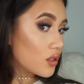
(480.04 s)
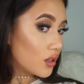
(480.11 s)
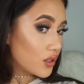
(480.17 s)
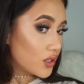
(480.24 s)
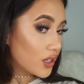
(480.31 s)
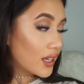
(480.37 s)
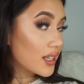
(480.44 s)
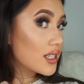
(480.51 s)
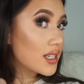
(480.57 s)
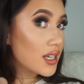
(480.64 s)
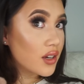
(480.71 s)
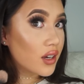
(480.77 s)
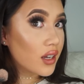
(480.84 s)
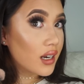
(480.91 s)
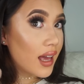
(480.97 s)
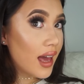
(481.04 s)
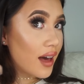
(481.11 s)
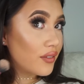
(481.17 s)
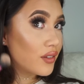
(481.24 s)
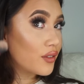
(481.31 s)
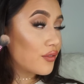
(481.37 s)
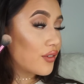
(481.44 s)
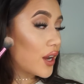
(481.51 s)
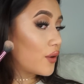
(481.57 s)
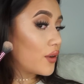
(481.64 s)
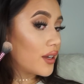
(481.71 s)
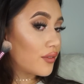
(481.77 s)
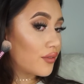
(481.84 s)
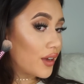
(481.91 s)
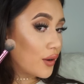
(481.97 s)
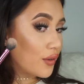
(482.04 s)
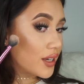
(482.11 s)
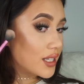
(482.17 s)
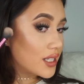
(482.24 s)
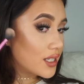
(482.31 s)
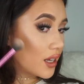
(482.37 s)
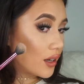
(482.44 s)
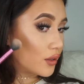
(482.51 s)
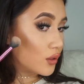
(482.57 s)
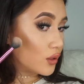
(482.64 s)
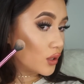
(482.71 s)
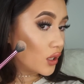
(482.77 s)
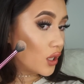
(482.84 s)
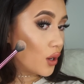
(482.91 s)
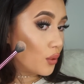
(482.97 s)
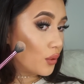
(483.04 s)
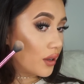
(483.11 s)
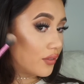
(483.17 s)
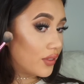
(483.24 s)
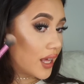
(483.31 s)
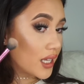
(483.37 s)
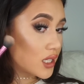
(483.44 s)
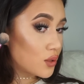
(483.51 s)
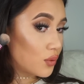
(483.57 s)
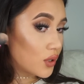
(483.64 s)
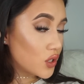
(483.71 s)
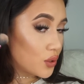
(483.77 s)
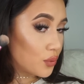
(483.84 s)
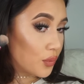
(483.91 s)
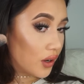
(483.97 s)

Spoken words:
So as you can see, you can have a very, very subtle glow if that's what you